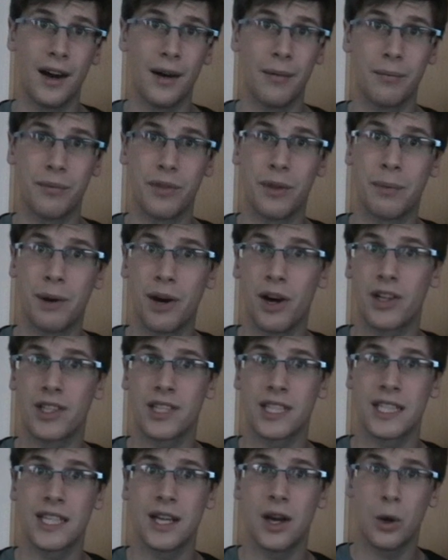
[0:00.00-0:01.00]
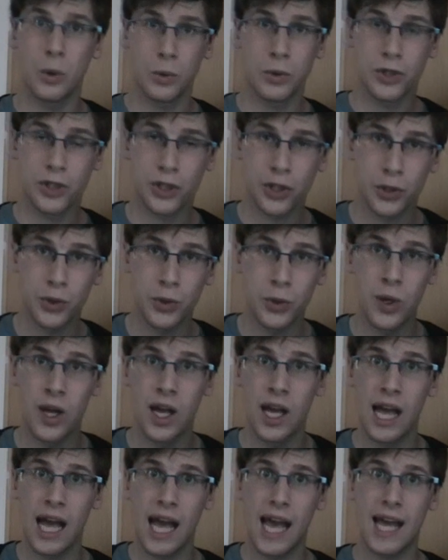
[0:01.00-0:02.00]
the party onto
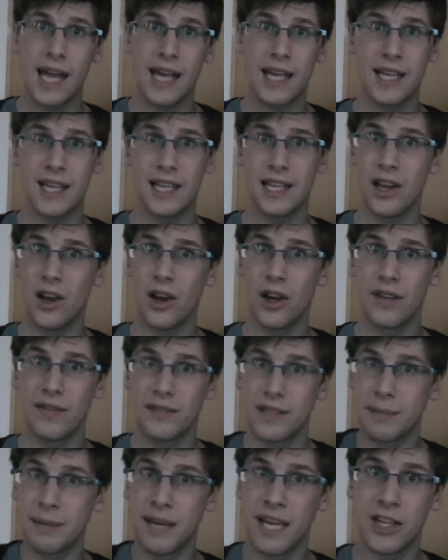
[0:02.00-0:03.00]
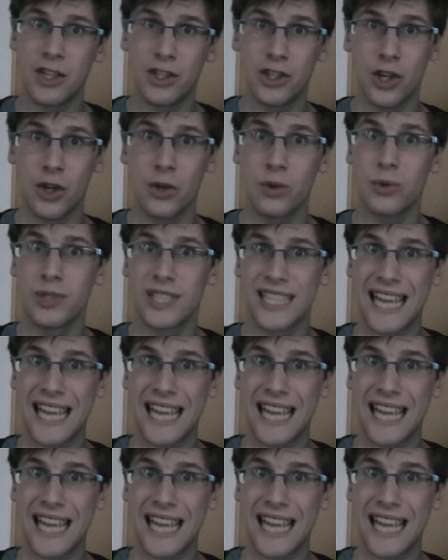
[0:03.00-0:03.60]
a live debate show,